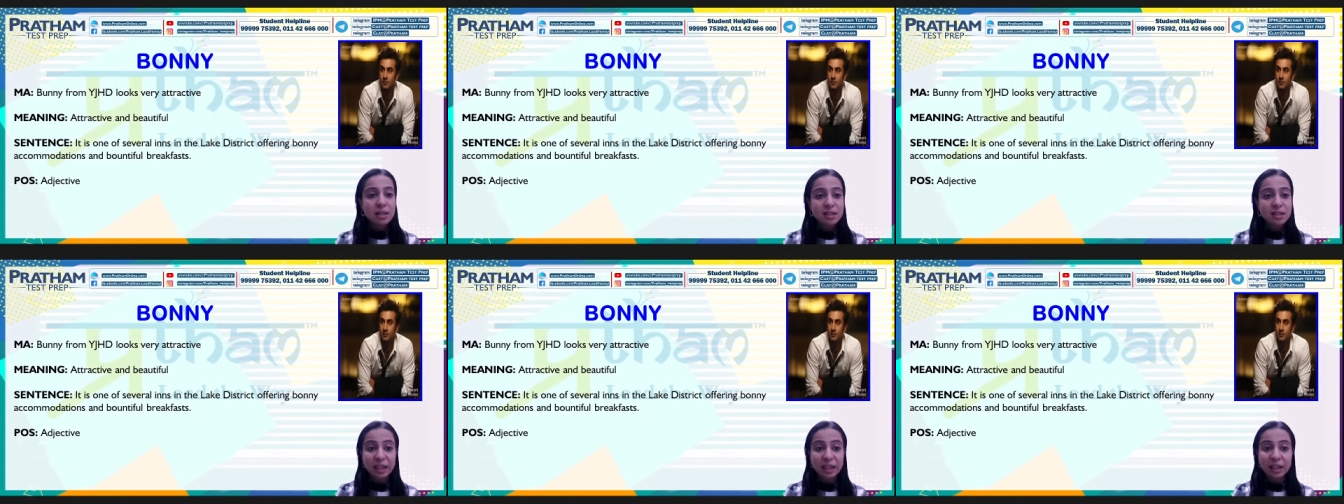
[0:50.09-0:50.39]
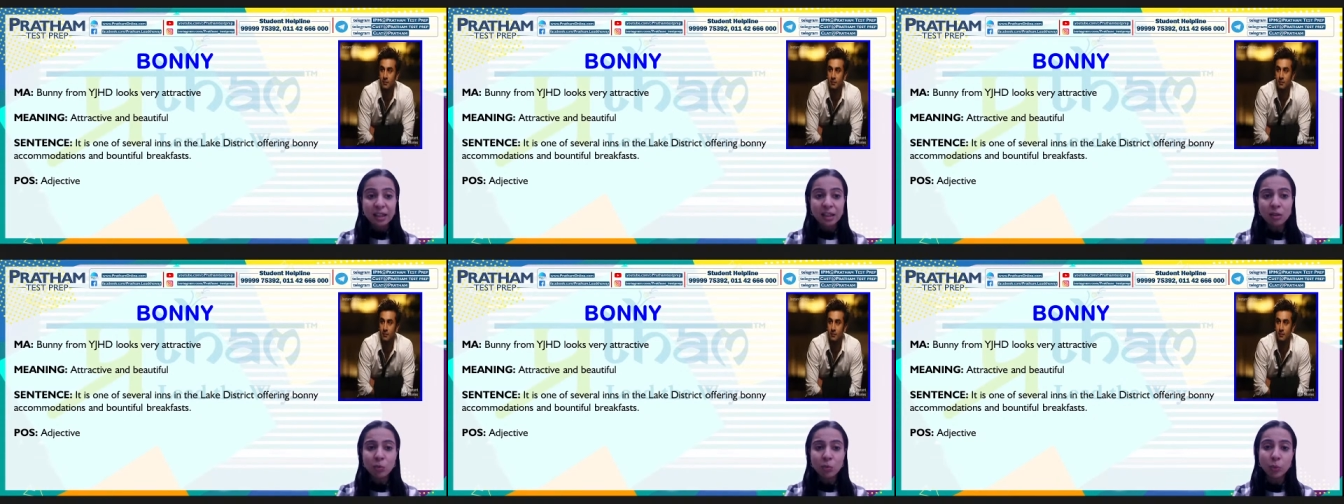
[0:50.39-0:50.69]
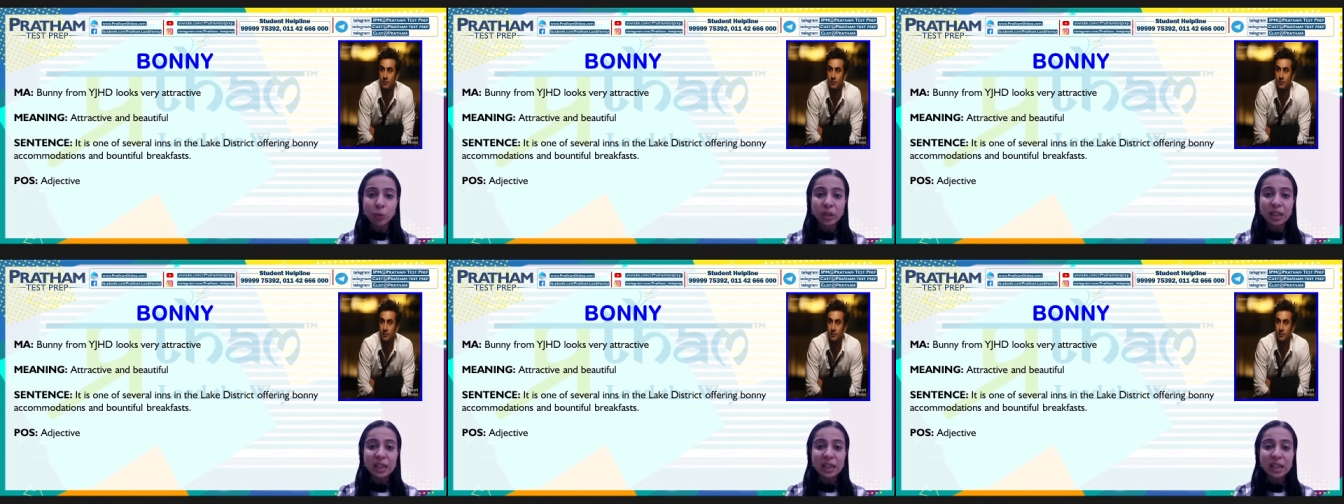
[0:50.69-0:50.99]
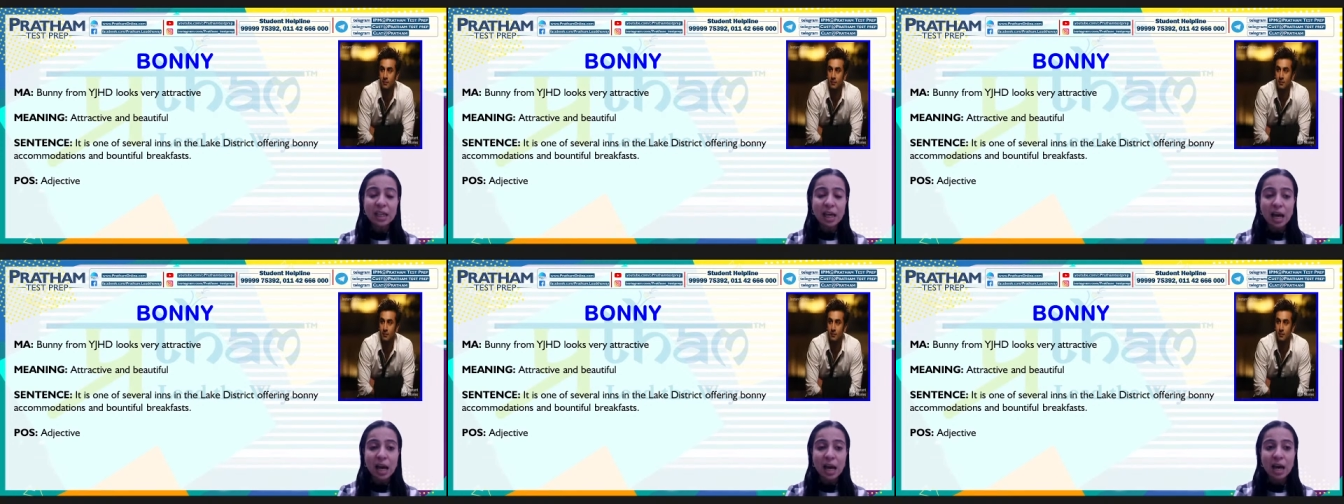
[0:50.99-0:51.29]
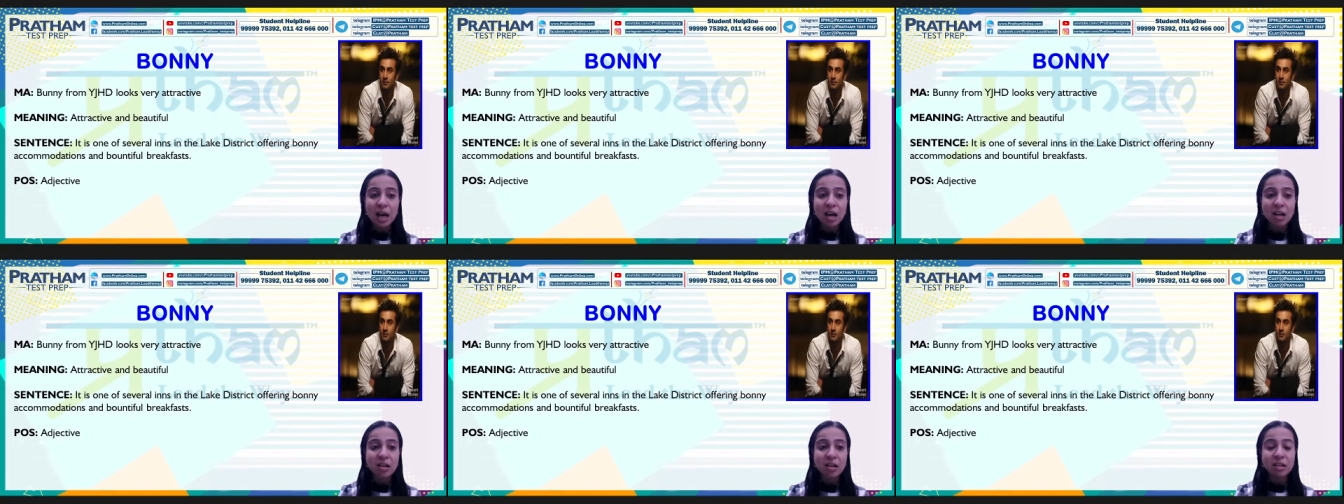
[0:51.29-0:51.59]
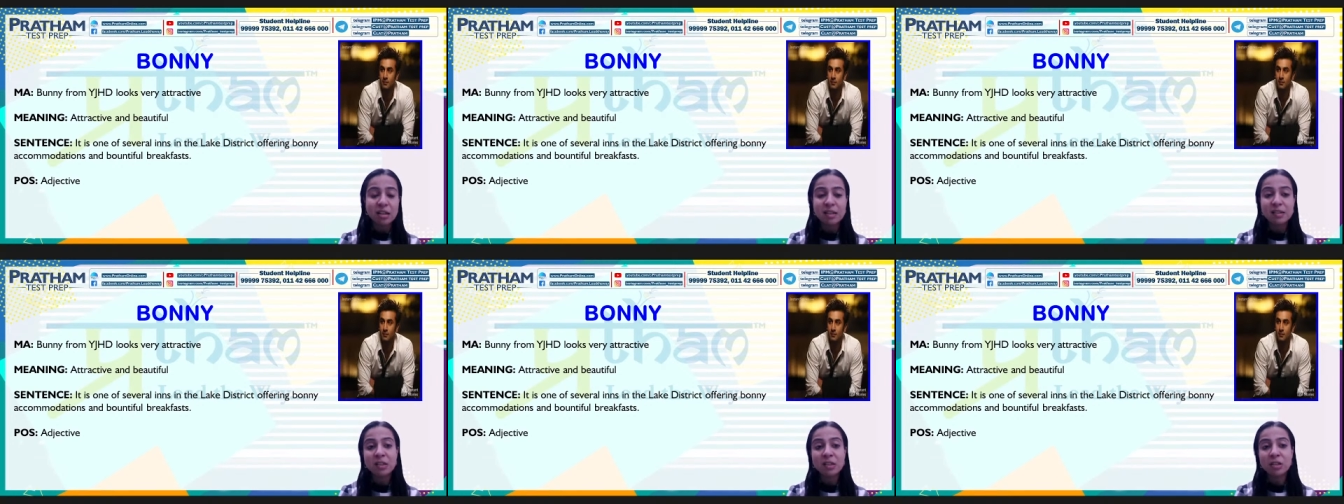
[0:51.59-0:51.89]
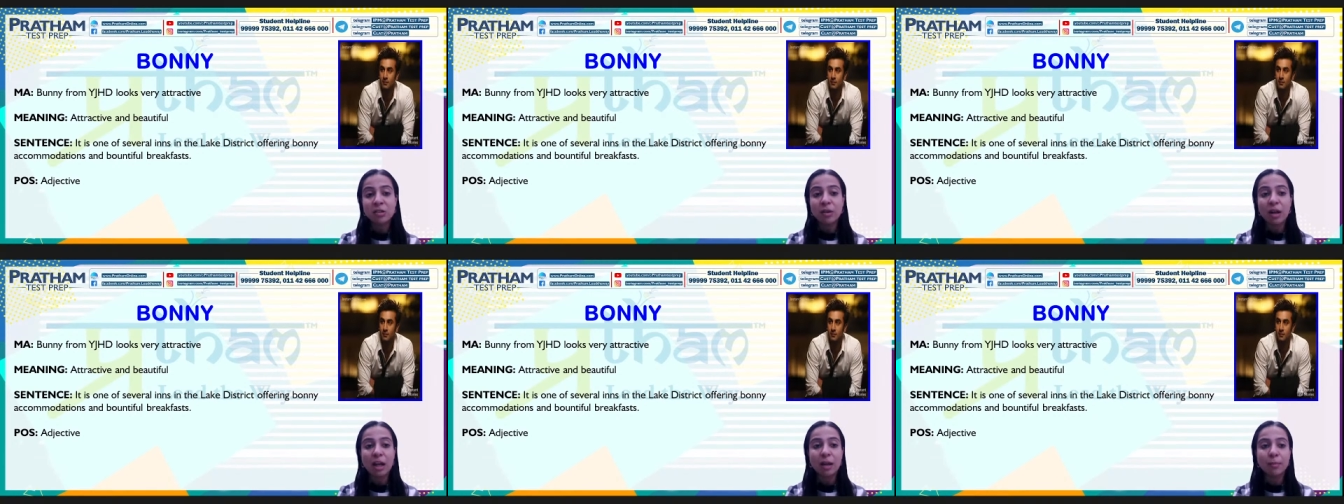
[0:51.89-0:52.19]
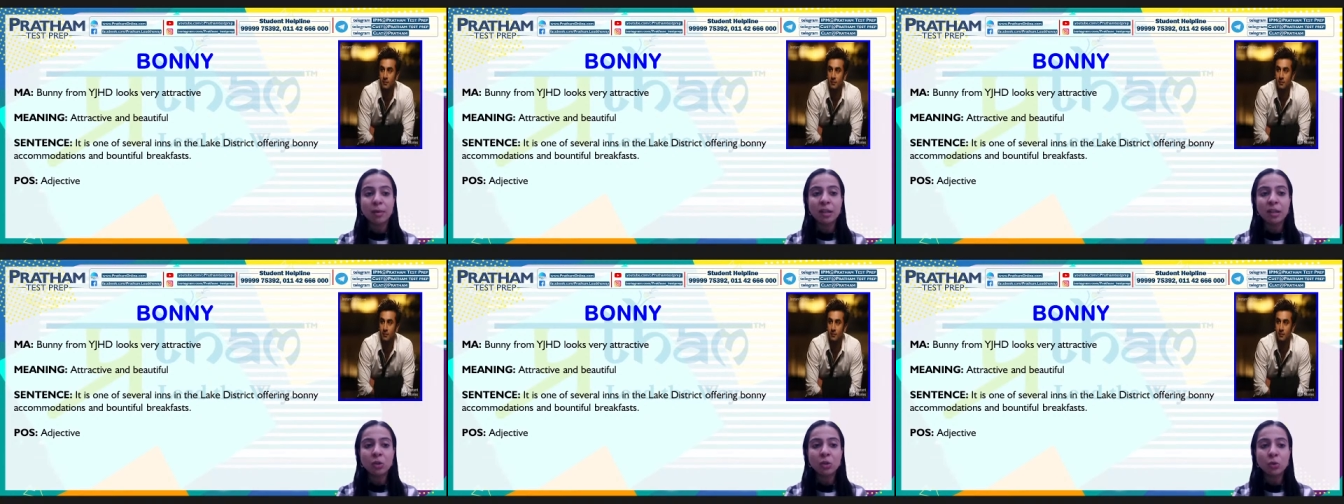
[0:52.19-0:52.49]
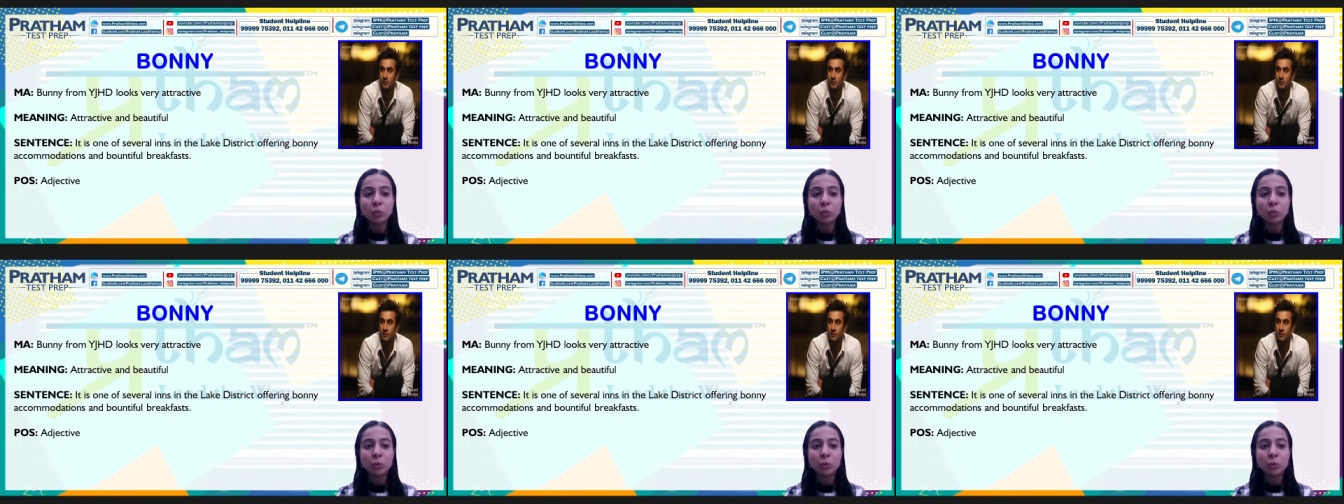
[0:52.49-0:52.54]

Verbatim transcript: Second, we are describing